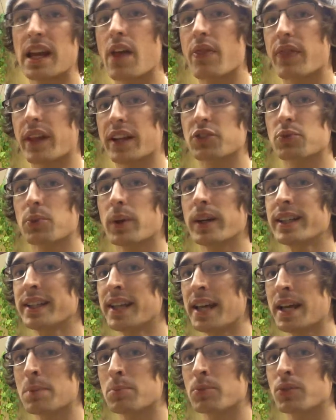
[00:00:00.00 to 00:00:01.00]
That's why
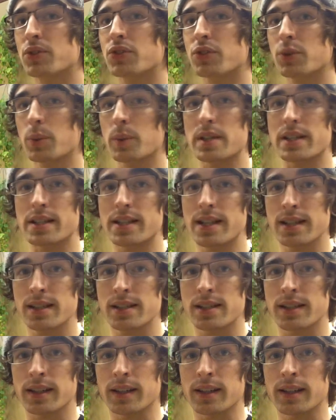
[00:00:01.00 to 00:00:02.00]
games are so
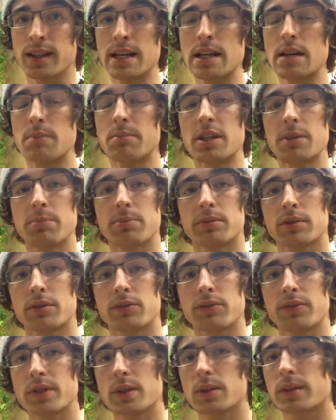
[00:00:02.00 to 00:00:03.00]
addicting. People
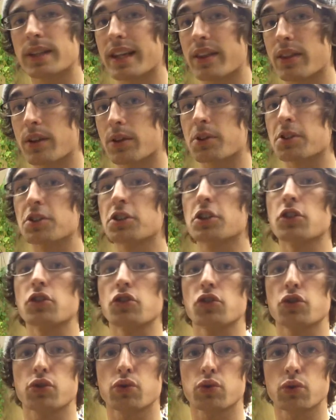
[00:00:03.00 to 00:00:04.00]
feel like they're in
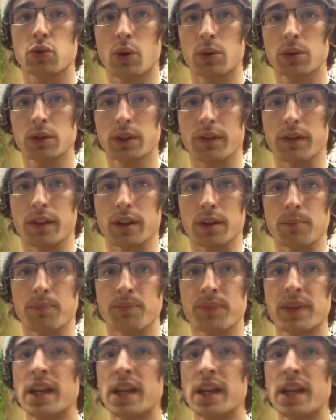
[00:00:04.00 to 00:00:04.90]
control of them.